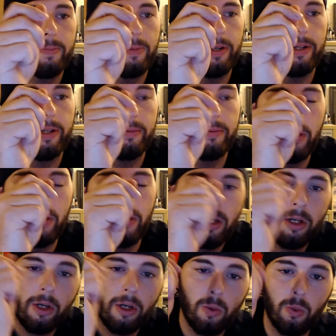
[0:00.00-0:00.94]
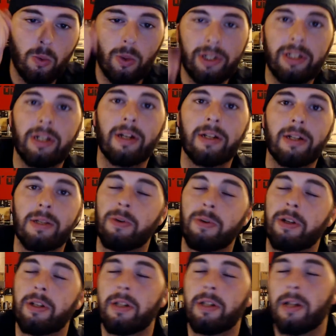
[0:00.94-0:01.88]
but when you got a
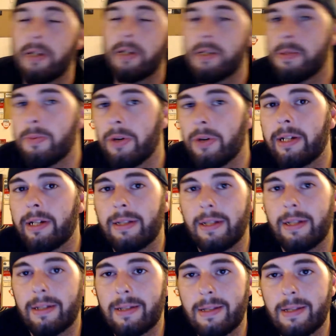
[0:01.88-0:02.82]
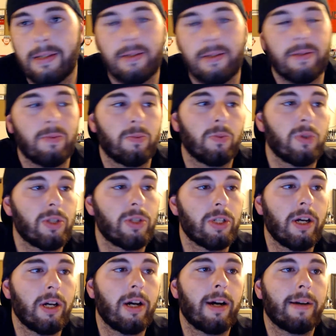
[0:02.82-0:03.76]
spring, you got a spring, and that's what
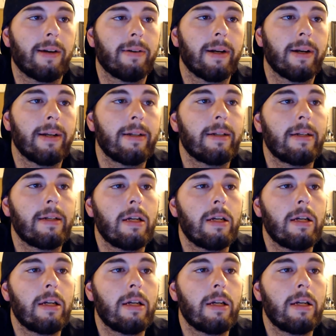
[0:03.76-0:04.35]
you got, right?